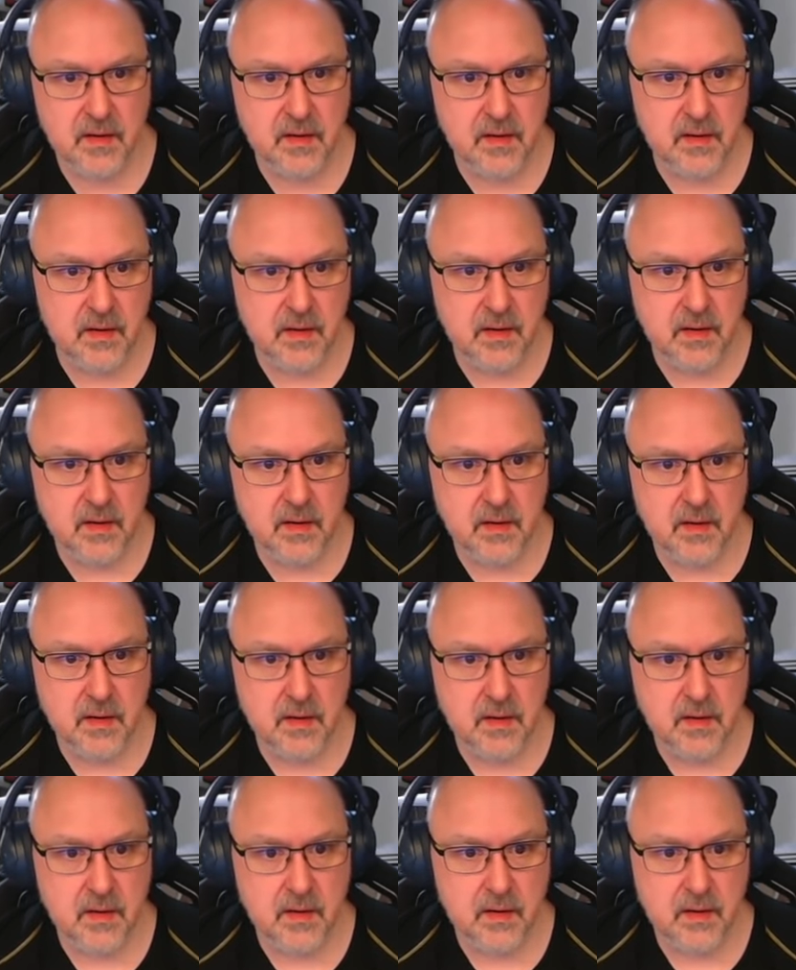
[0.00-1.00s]

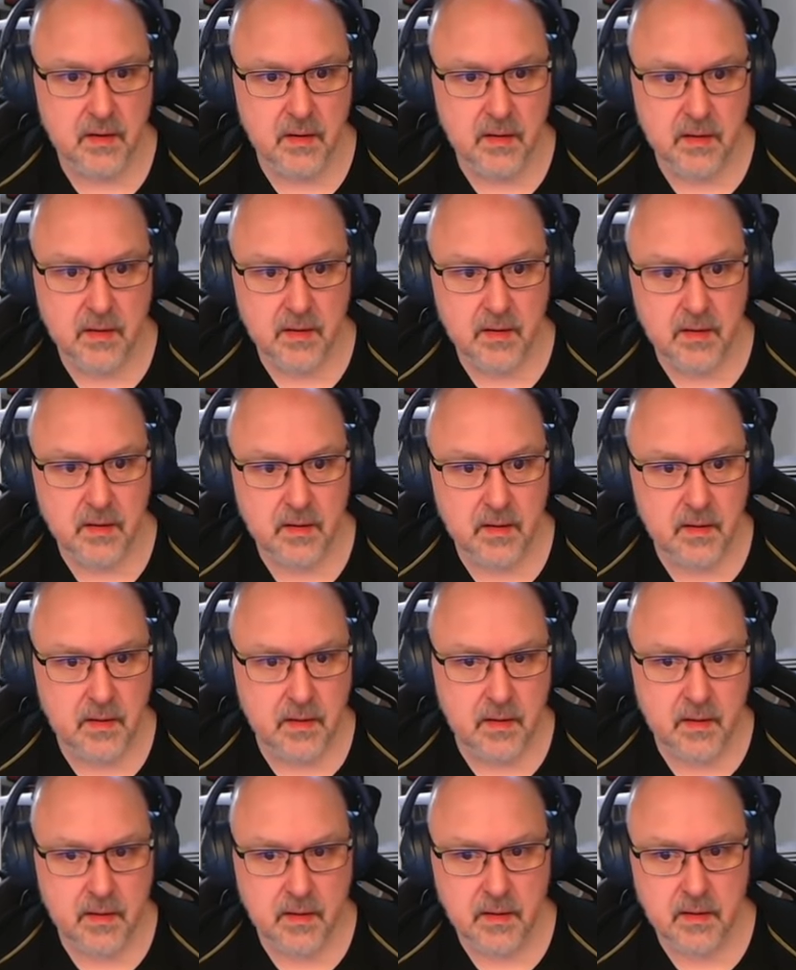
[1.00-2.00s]

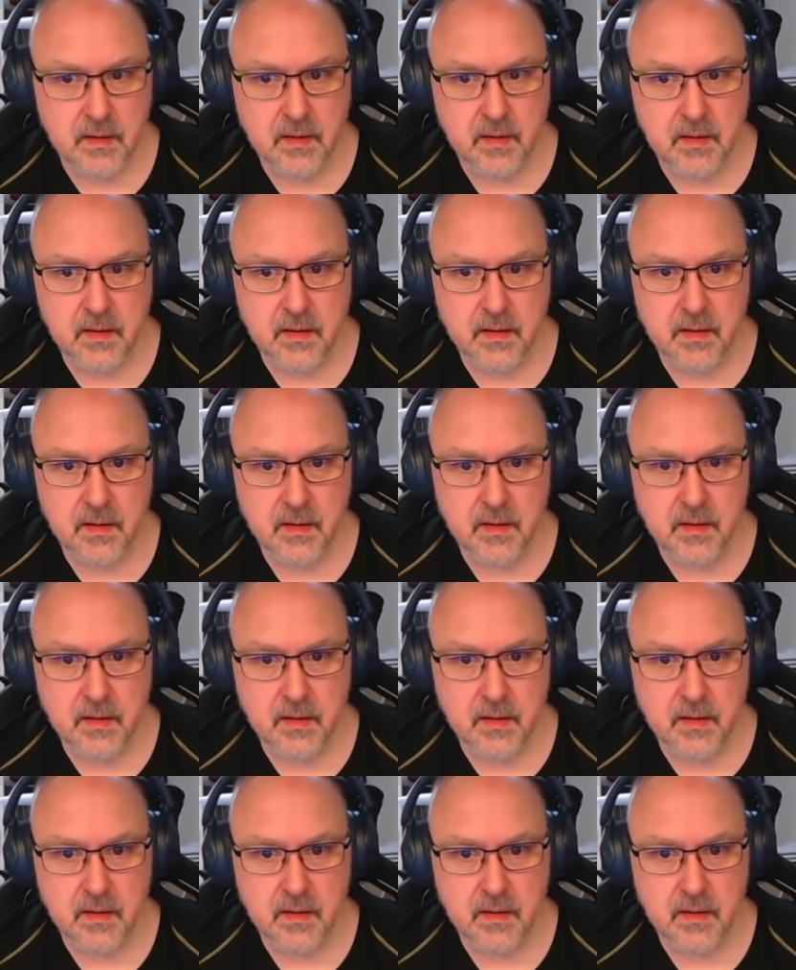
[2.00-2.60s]
[no speech]